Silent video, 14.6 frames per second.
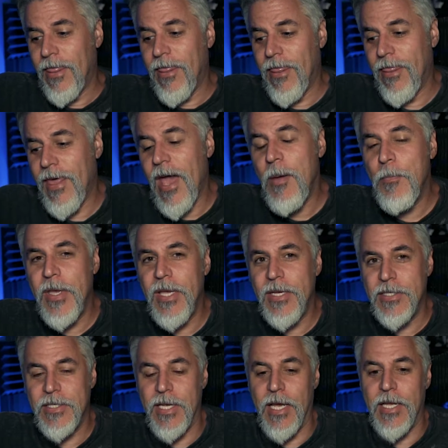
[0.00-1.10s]
that being
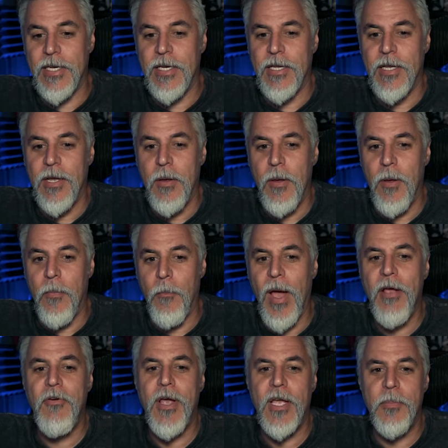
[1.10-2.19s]
said,
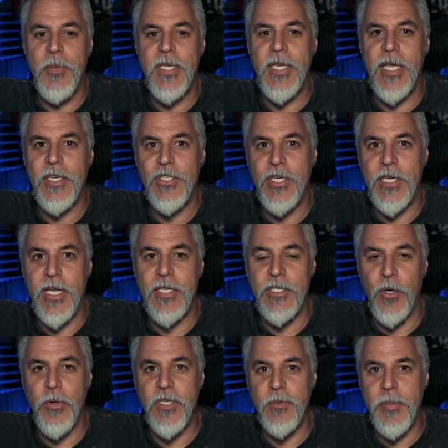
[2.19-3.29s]
my recommendation has always